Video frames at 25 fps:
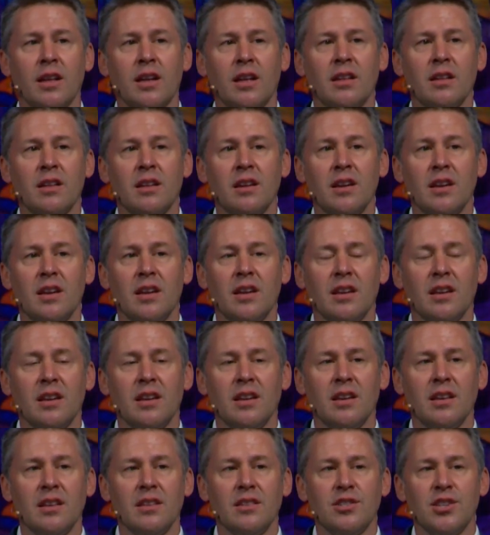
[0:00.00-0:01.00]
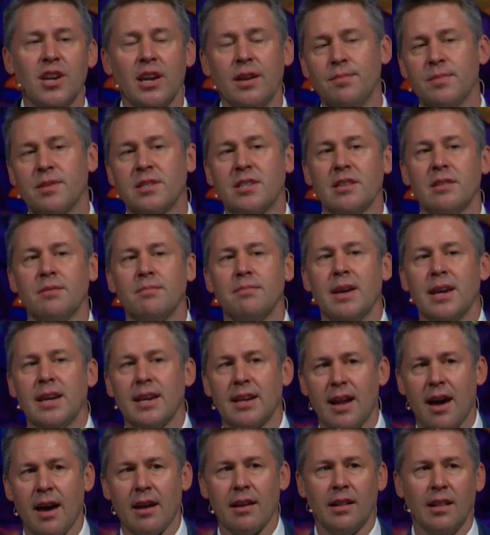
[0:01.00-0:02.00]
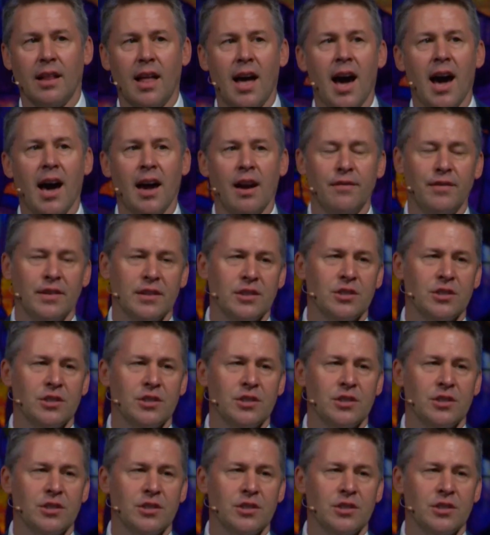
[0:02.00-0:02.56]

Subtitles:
and James didn't make it out alive.